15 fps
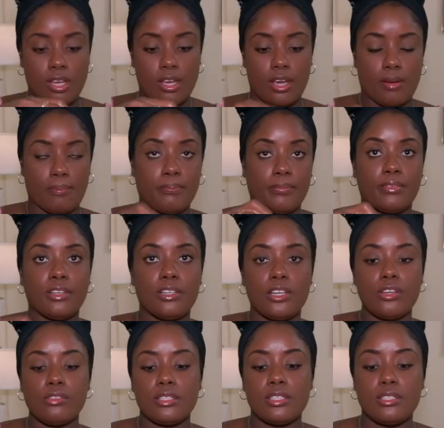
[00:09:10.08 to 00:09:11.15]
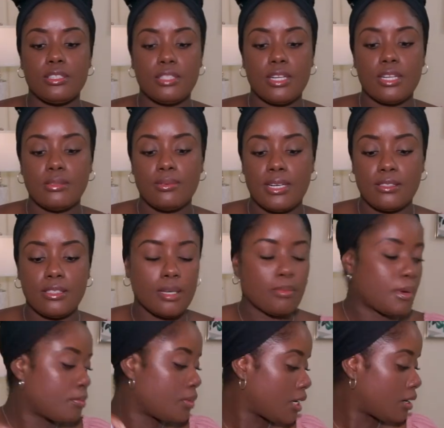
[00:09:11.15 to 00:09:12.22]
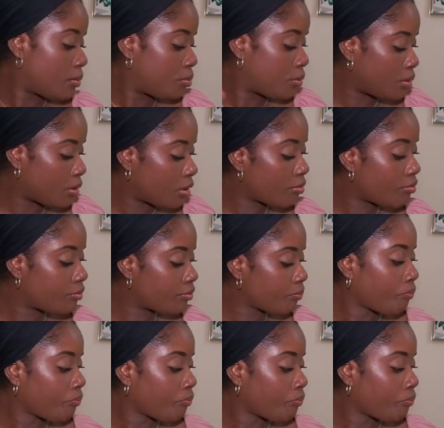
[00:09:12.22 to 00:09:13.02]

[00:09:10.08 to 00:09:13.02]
Yeah, gonna use this tonight when I take my makeup off